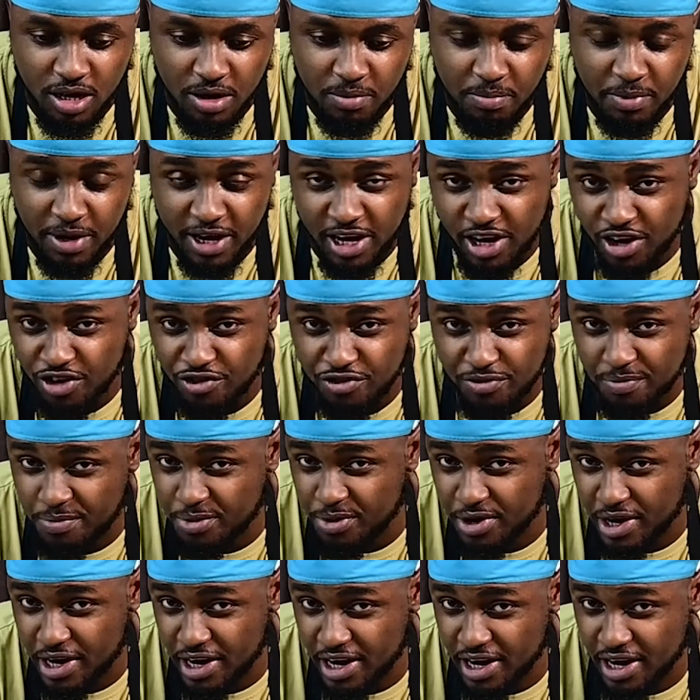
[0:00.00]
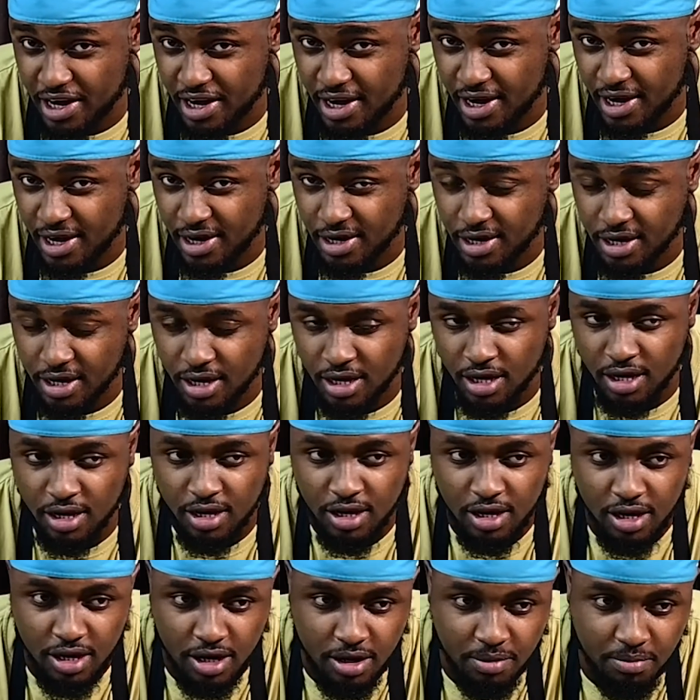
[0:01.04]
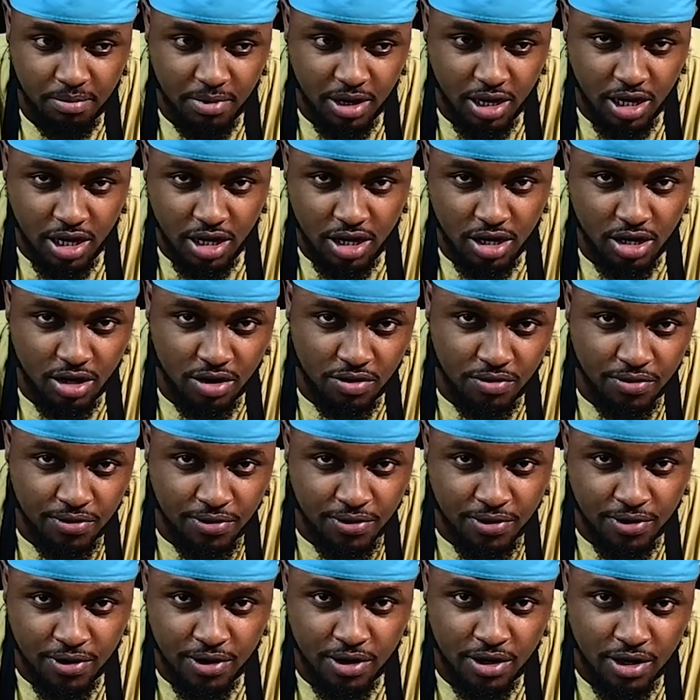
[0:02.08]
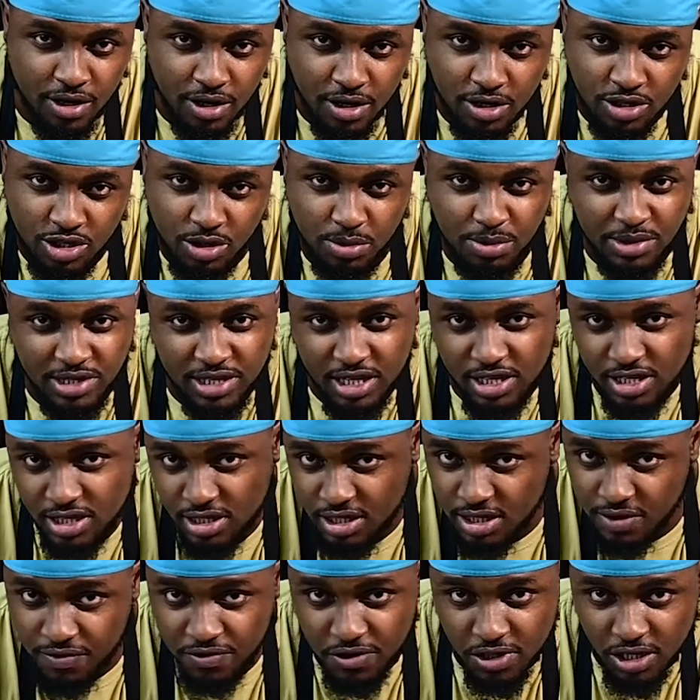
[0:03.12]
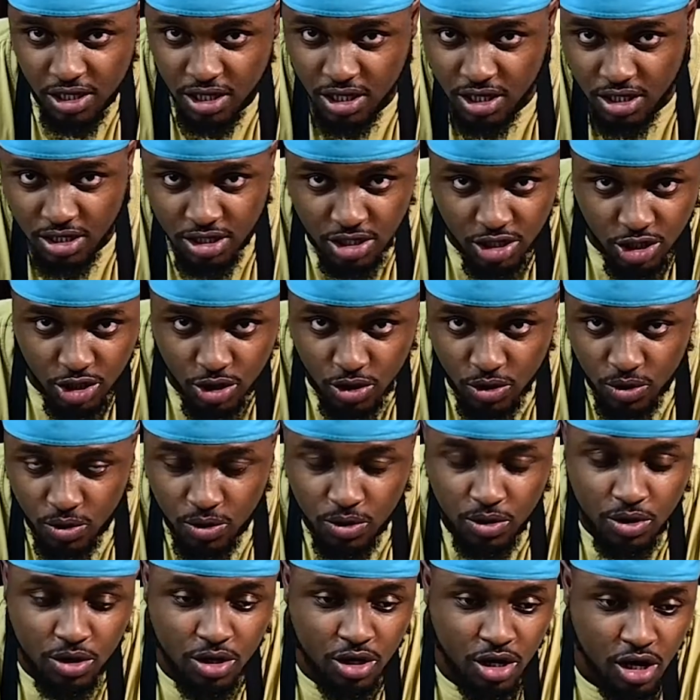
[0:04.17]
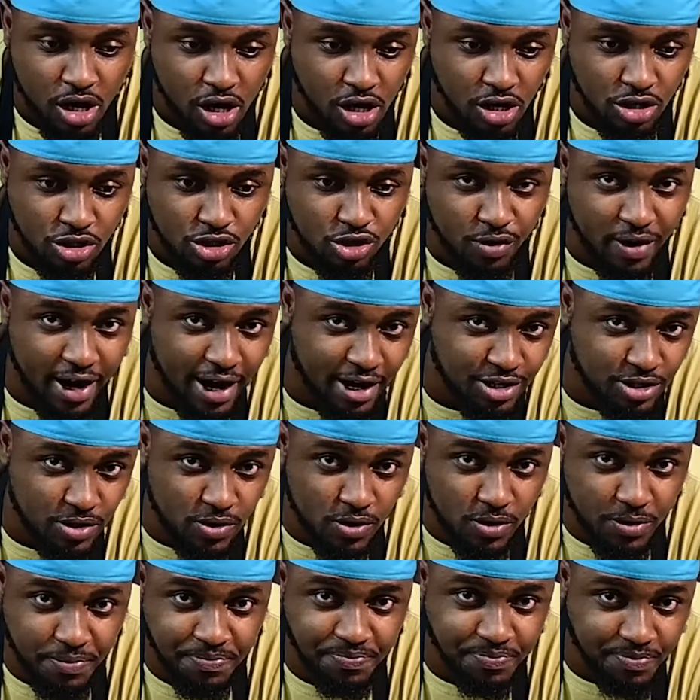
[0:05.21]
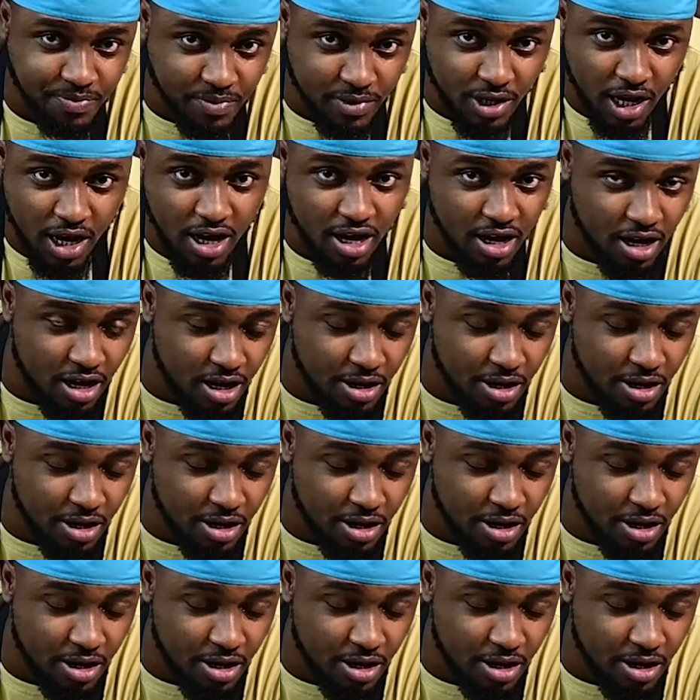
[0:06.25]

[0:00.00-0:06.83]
making of bread, making of some sensitive things. So right, so I